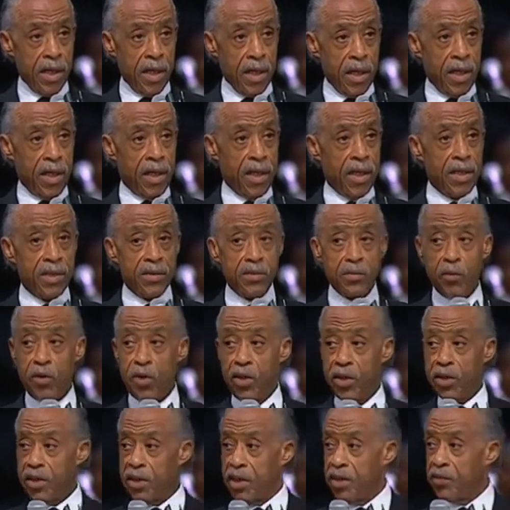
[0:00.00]
It is
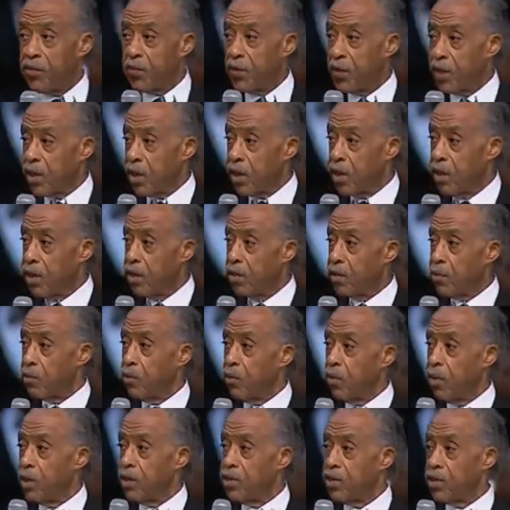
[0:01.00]
more difficult
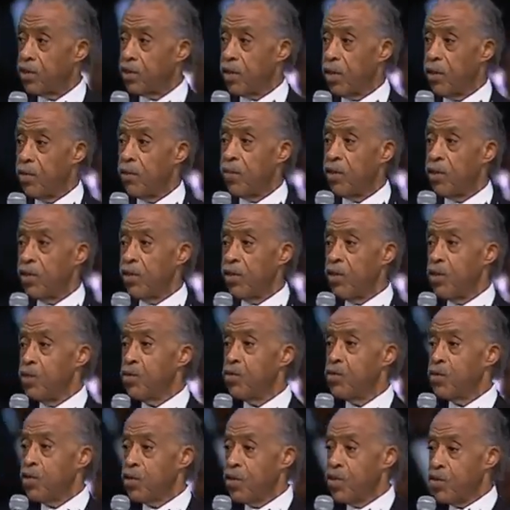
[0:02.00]
when someone
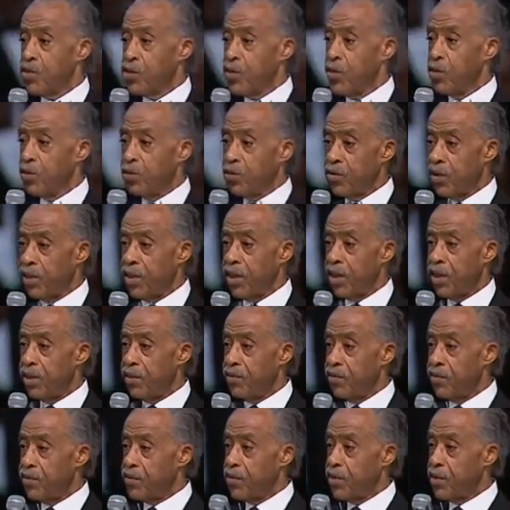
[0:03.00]
uses those
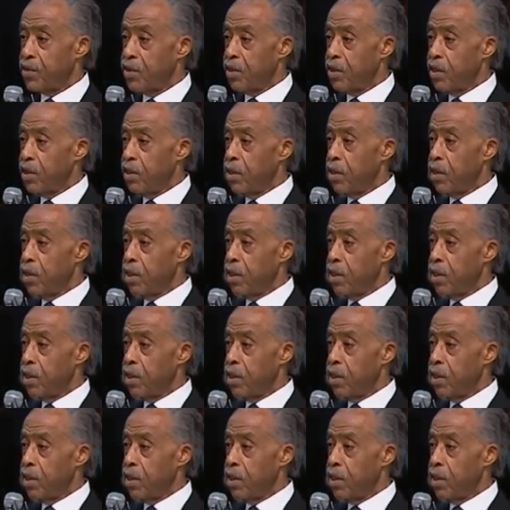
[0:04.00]
gifts